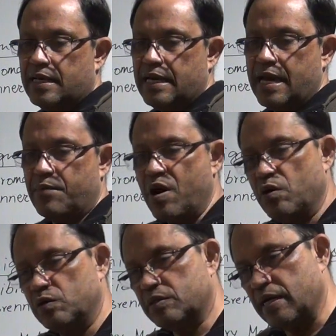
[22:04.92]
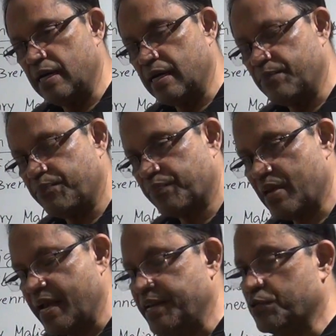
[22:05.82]
about
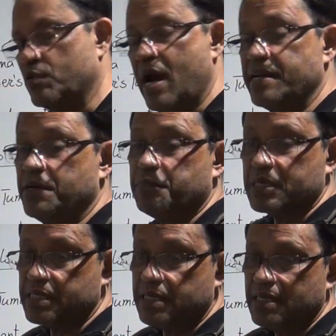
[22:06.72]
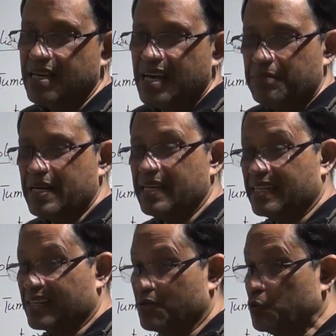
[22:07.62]
80 to 90%, but
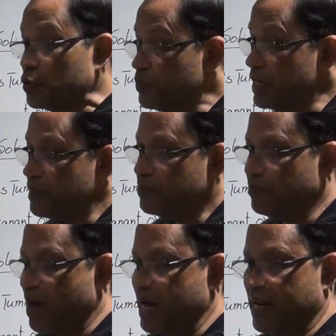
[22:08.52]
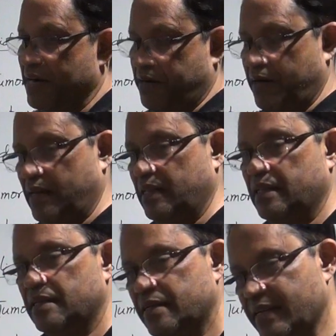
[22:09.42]
it could be bilateral,
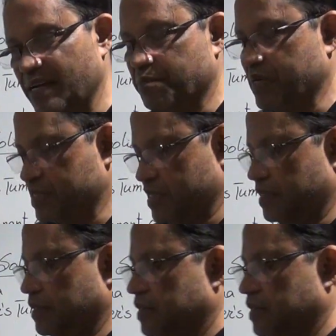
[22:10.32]
10%